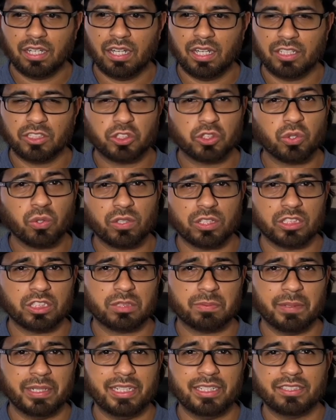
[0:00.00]
storage
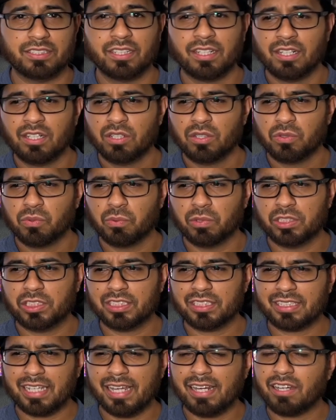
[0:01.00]
space, which
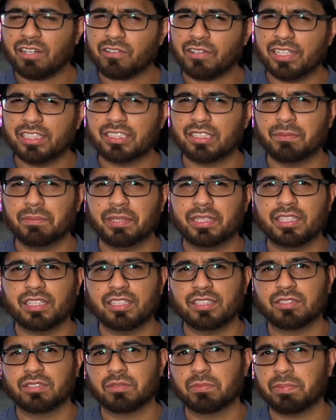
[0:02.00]
is kind of crazy
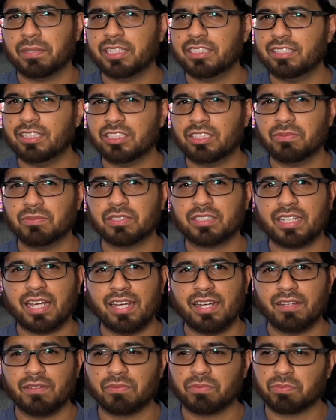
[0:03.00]
because PlayStation was
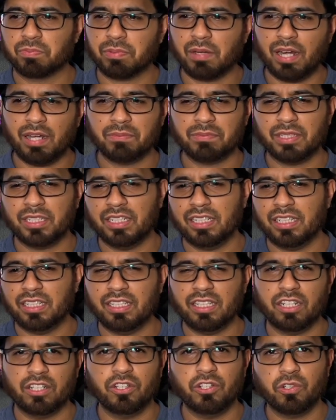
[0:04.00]
kind of prompting in
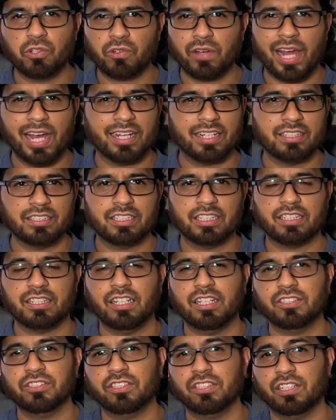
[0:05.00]
the new Kraken
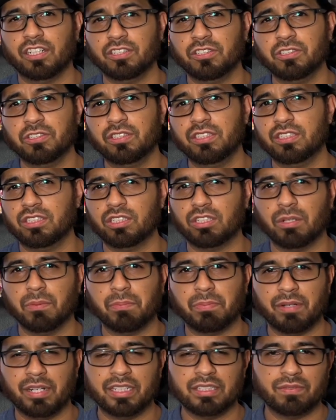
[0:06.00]
technology they're using to
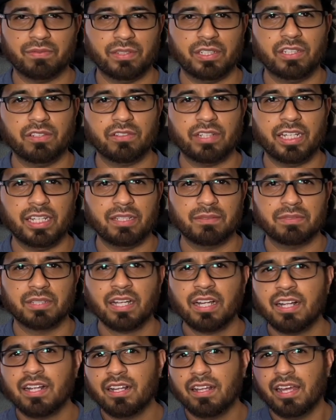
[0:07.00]
compress video games,
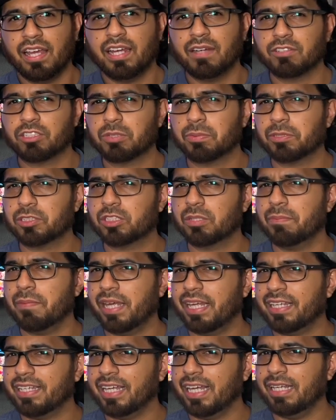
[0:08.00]
and it was supposed to
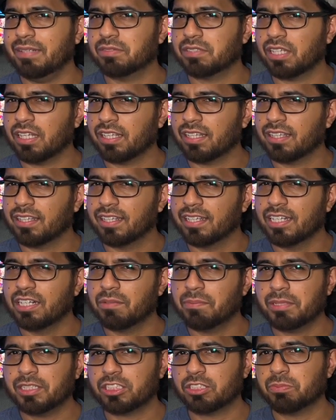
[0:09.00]
make games a little
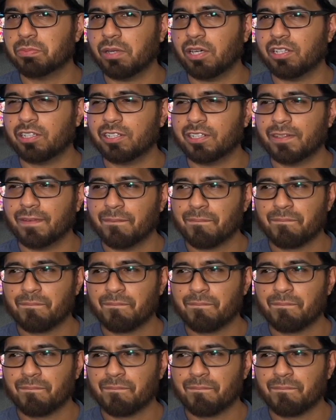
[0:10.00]
bit smaller.